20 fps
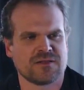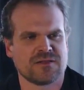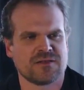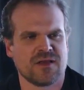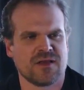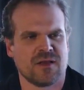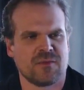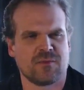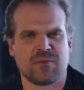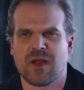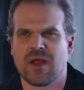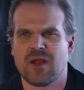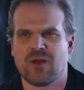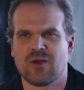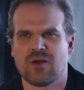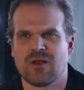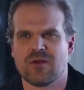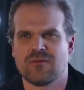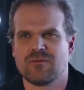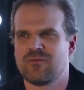a sad
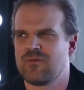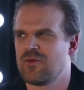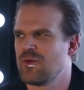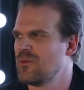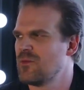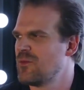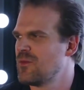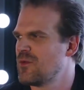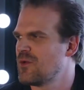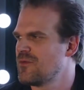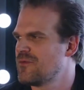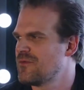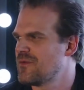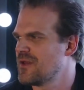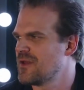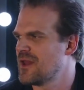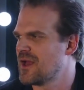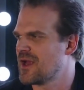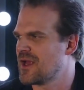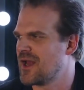parent. I more
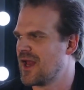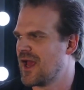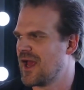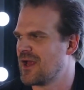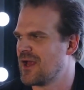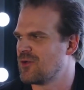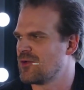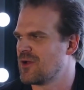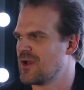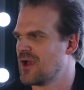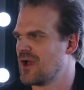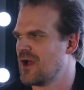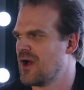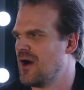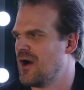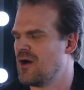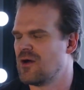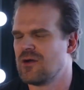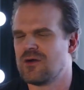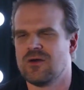feel like an angry
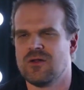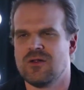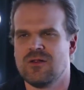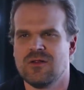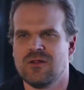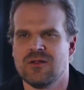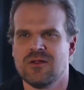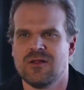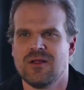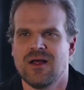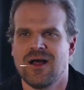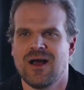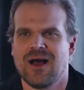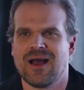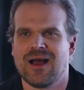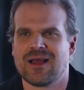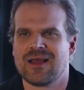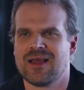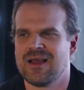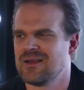uncle,
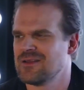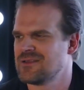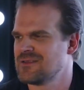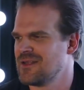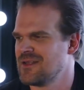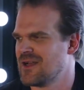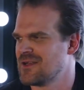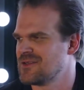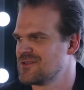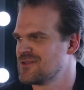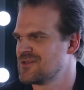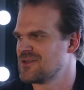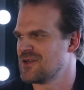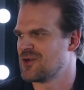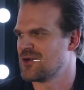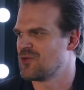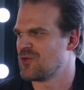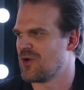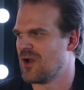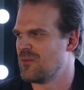I guess. Like
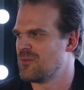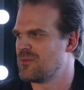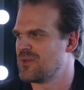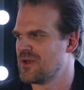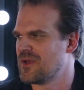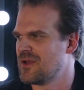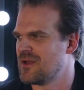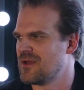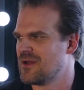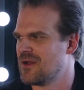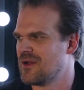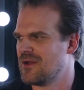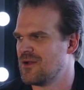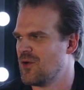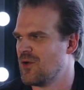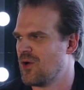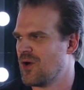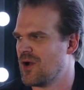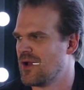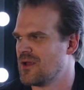just a grumpy,
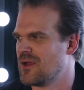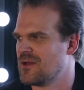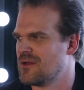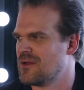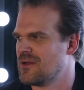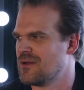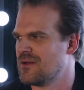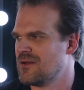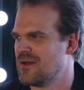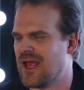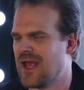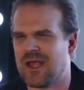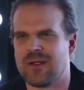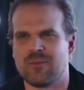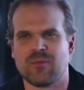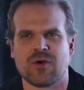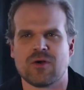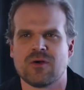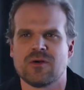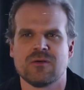annoyed
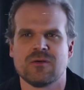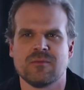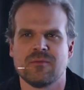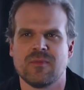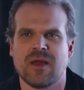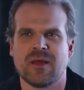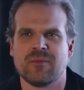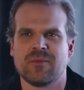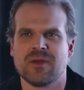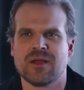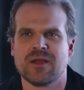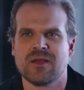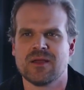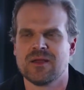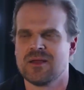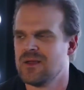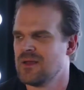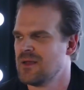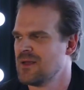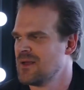neighbor, maybe.
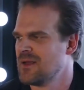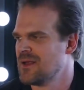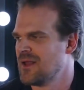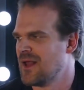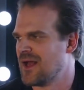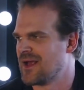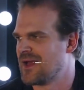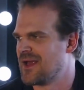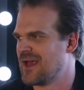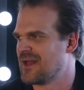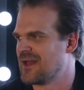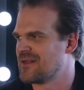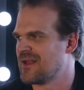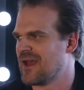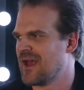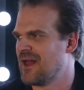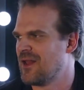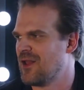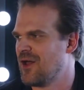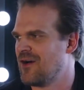Like,
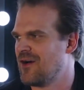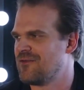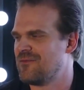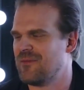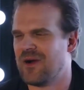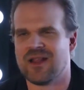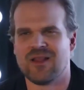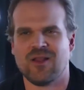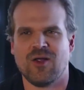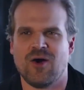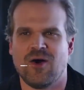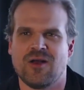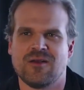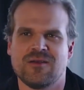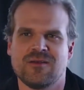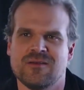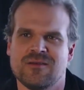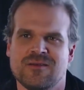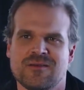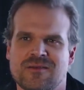get the hell off my
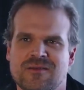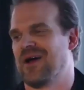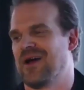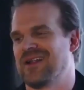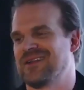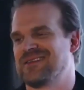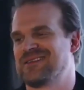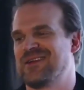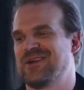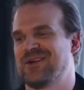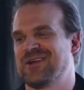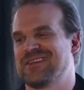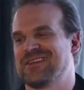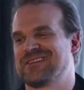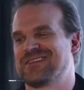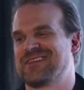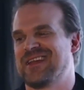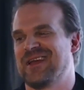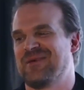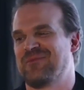lawn. On a
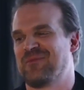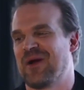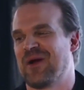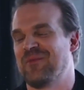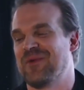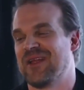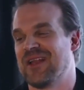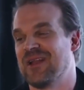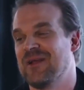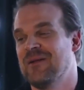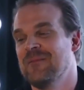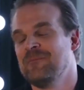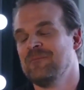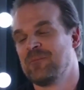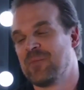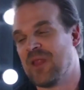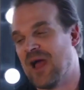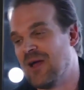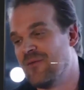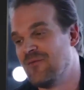serious tip, I mean,
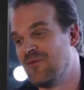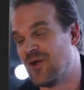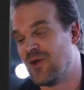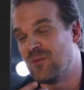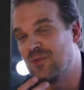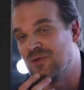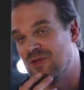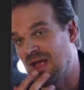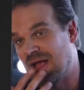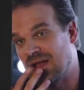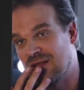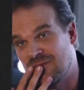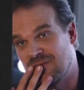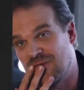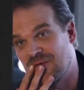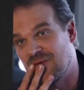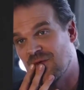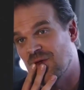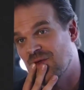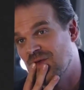I'm very
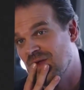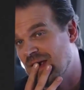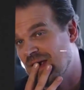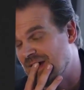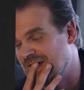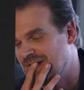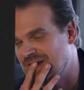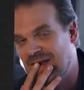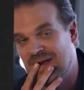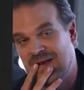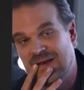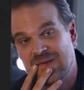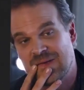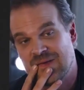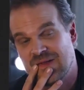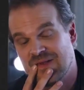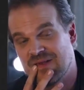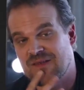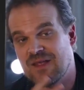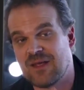protective of those kids. And
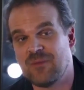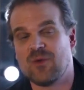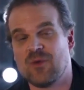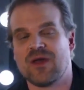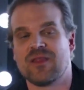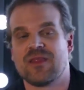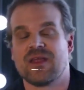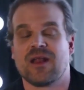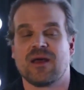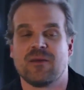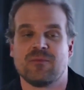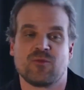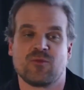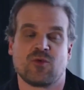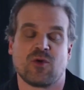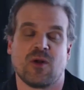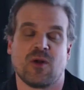in the same way that I'm